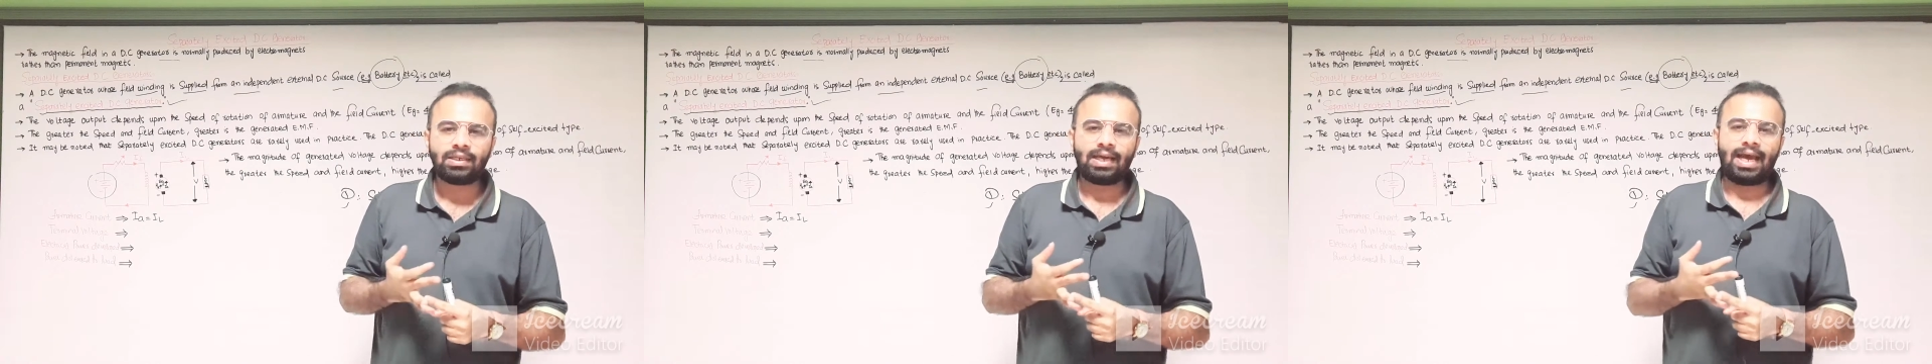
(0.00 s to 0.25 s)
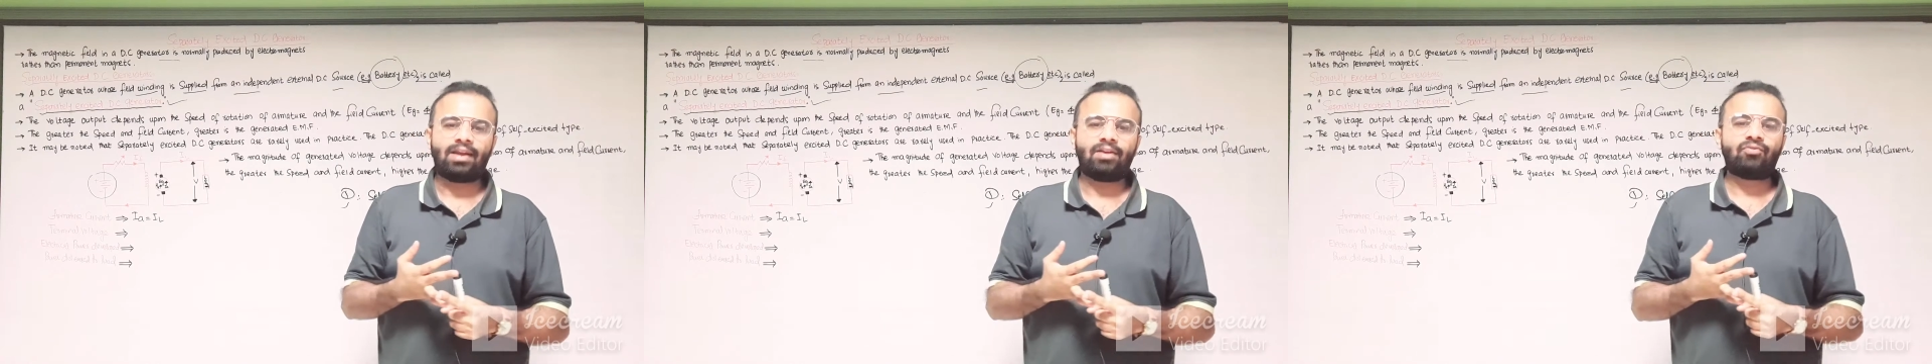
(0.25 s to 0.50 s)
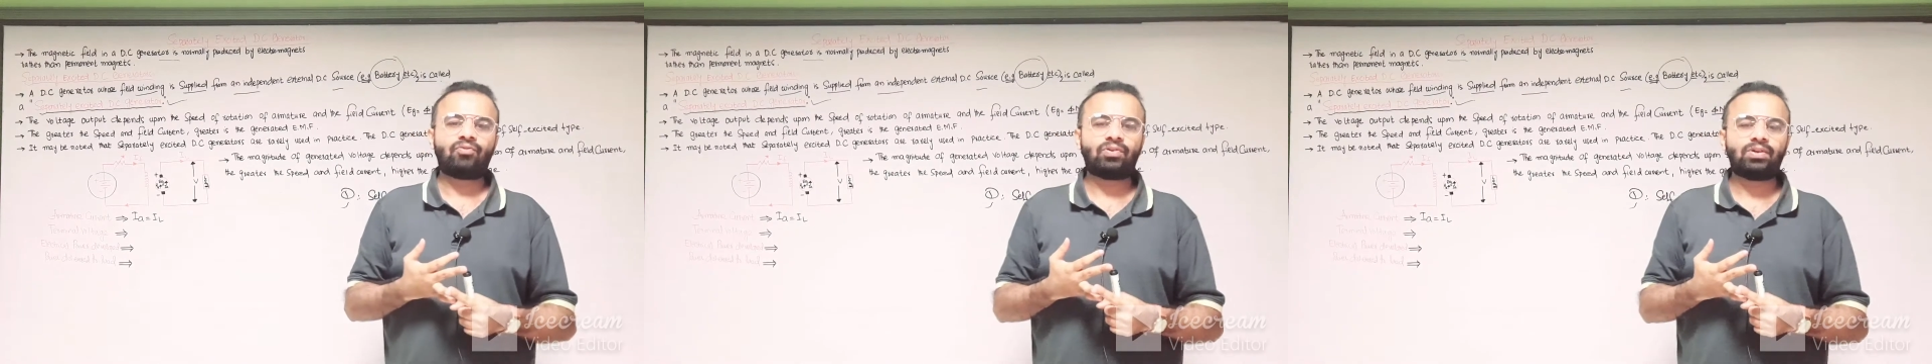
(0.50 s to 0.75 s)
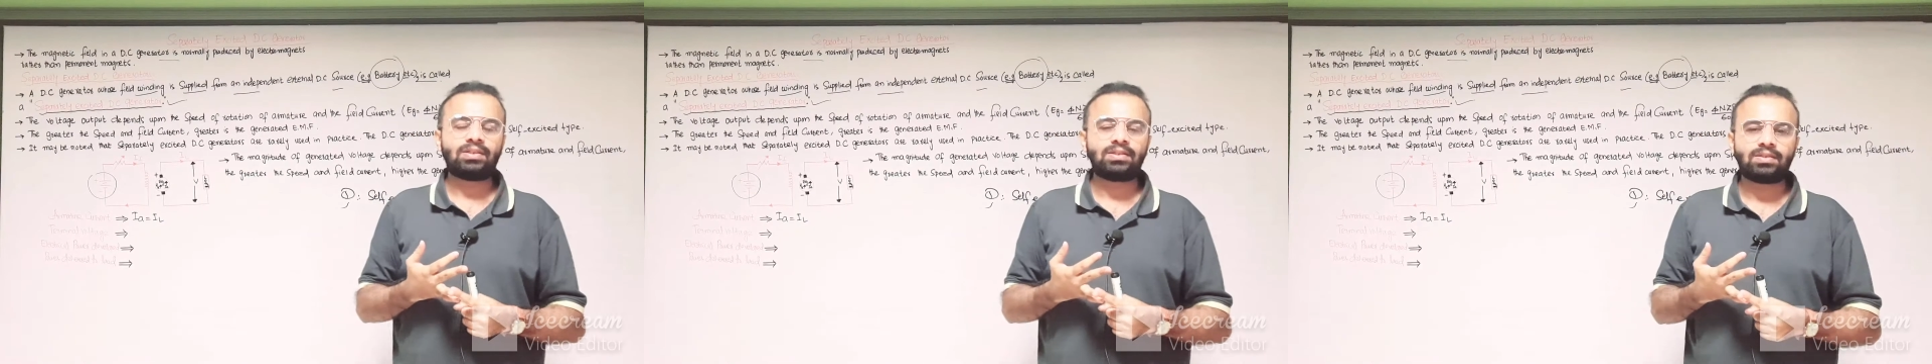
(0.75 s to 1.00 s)
and
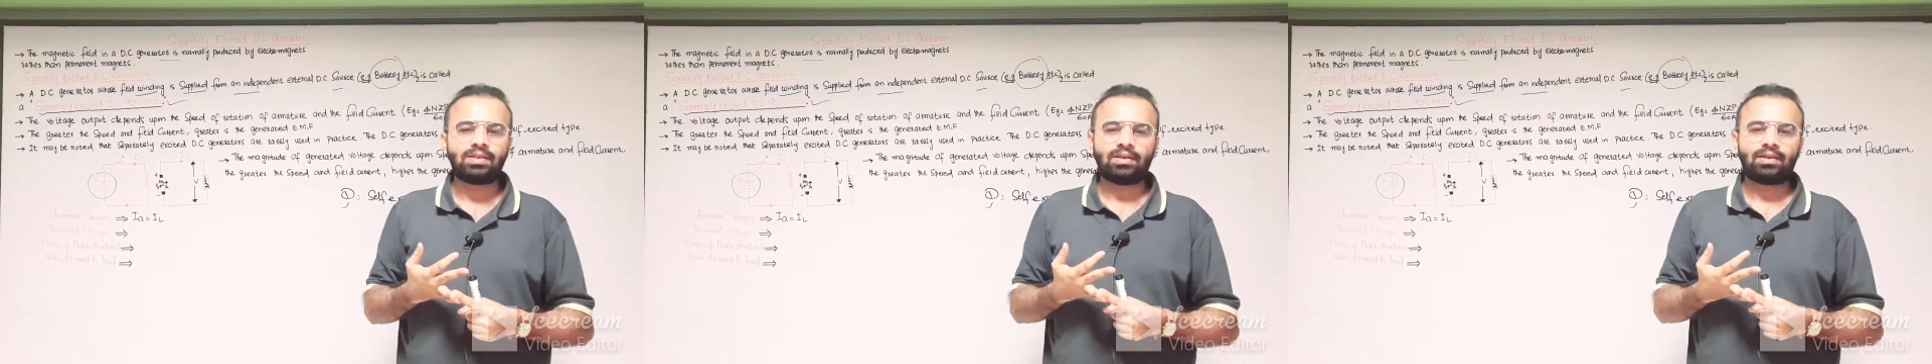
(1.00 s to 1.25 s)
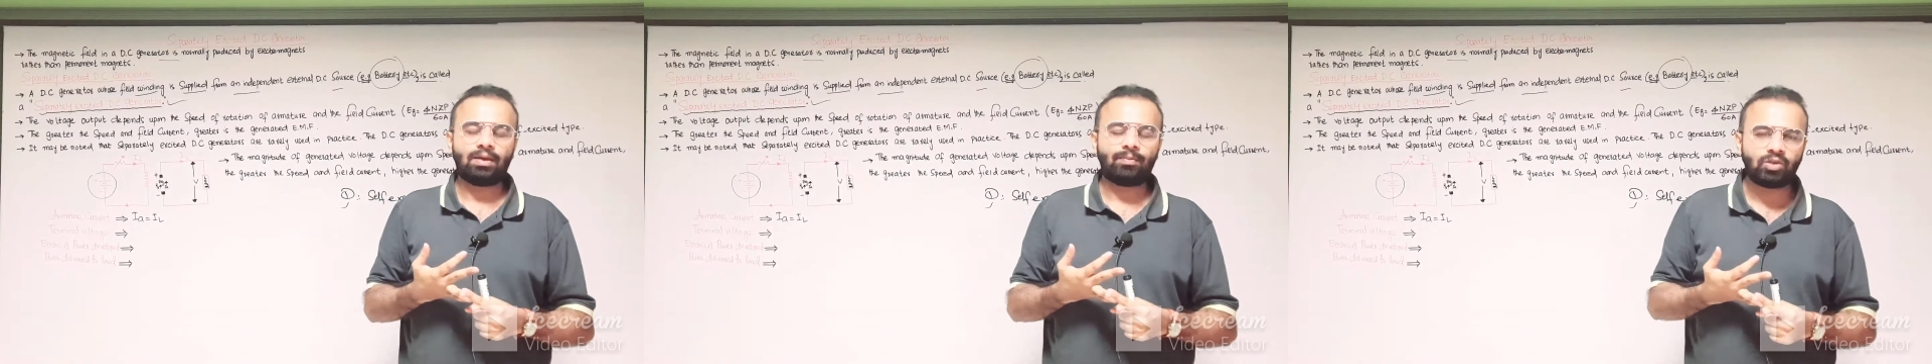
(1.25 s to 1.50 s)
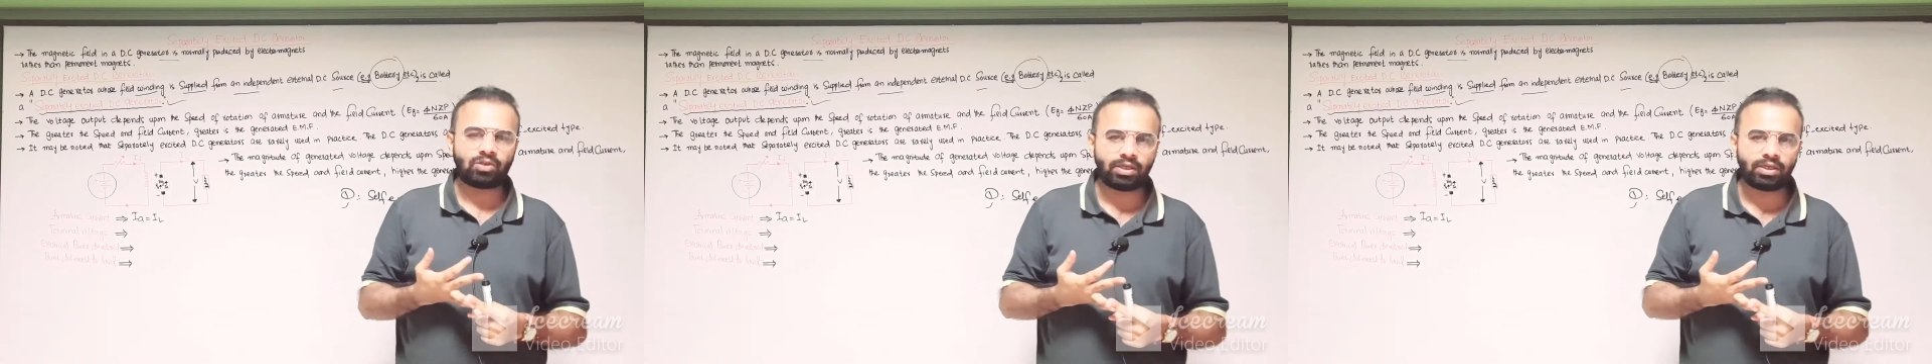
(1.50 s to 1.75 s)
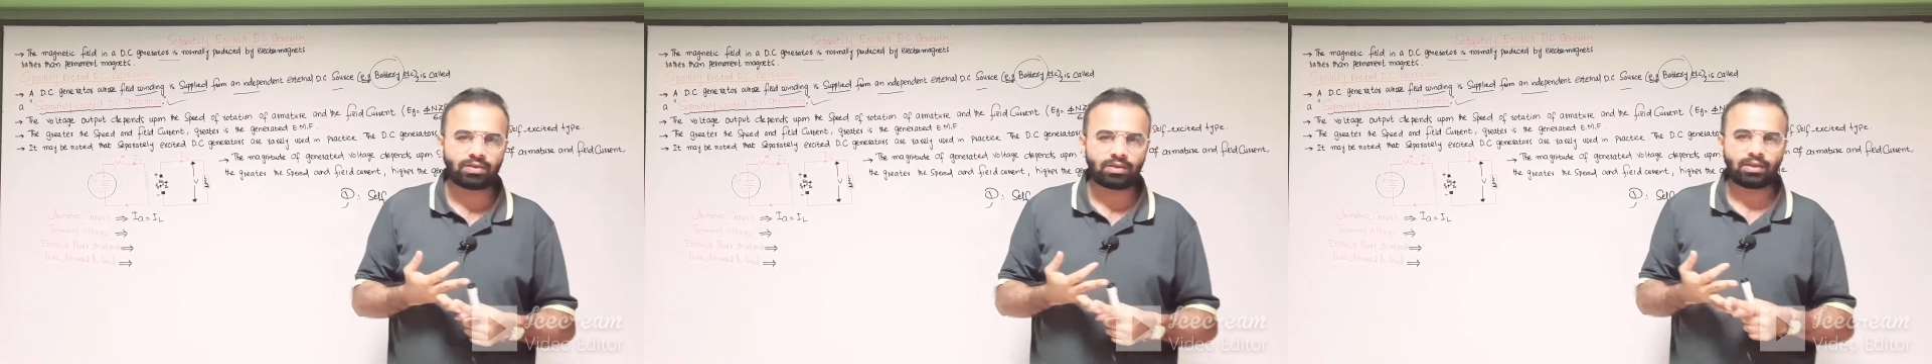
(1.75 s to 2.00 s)
fourth is the
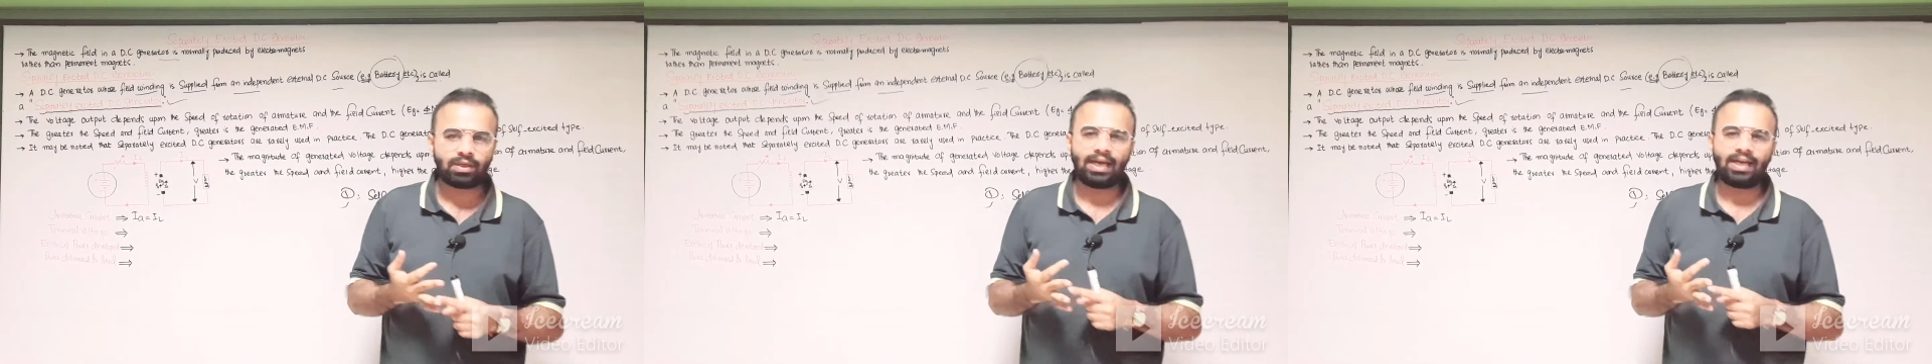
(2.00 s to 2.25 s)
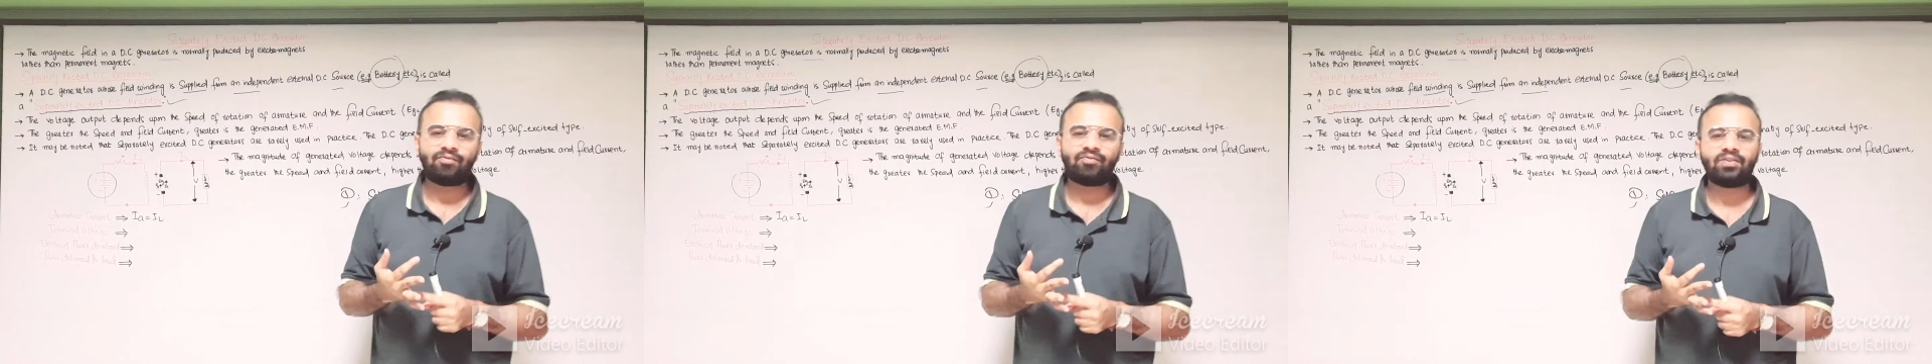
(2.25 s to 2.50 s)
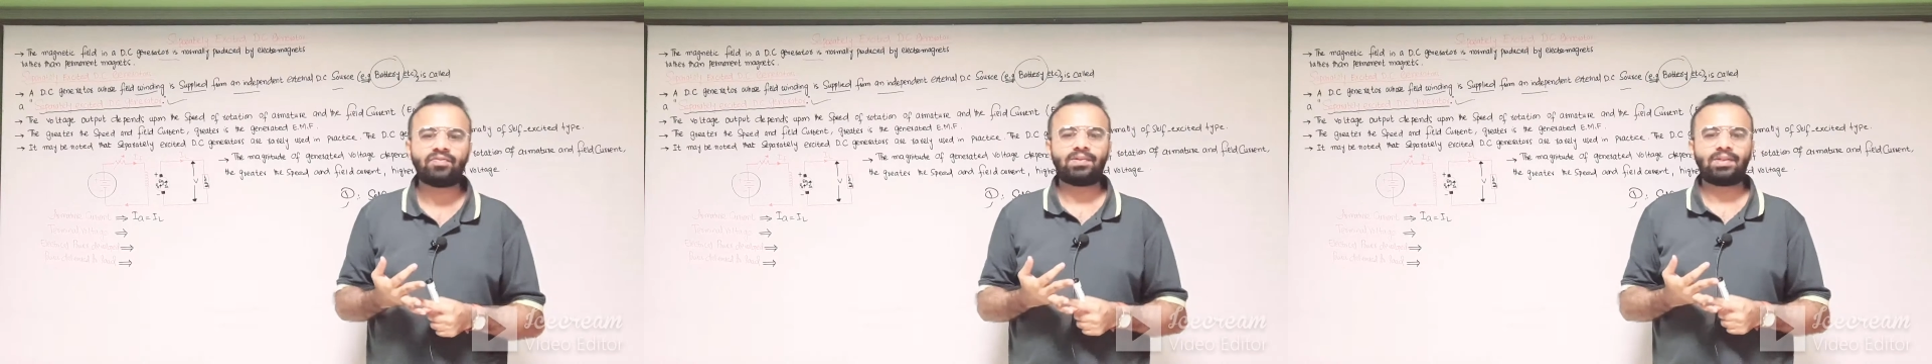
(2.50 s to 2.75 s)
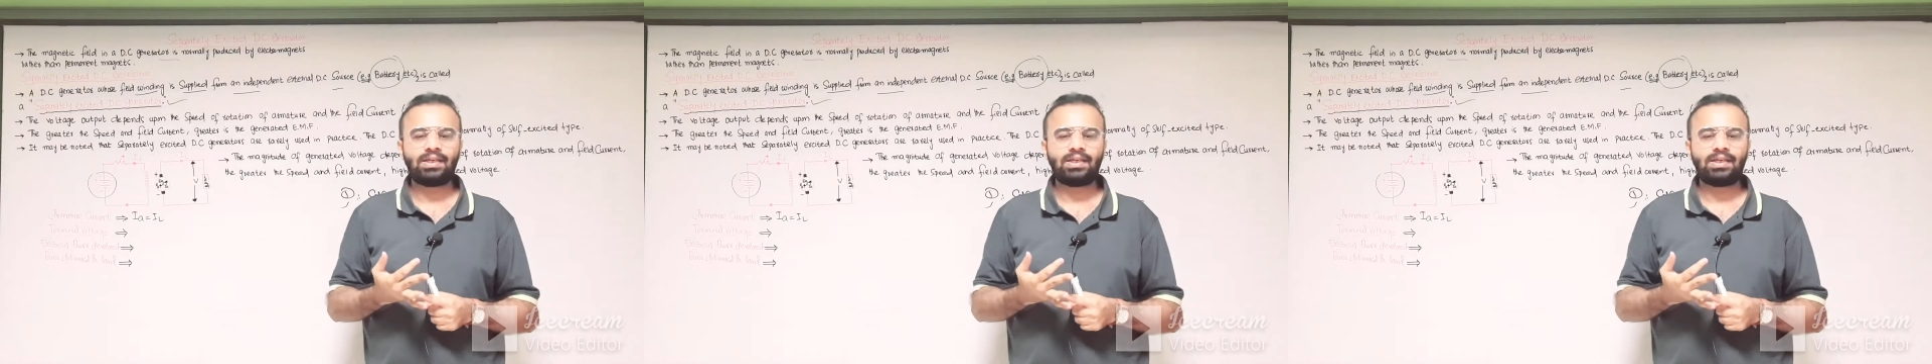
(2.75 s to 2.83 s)
commutator and fifth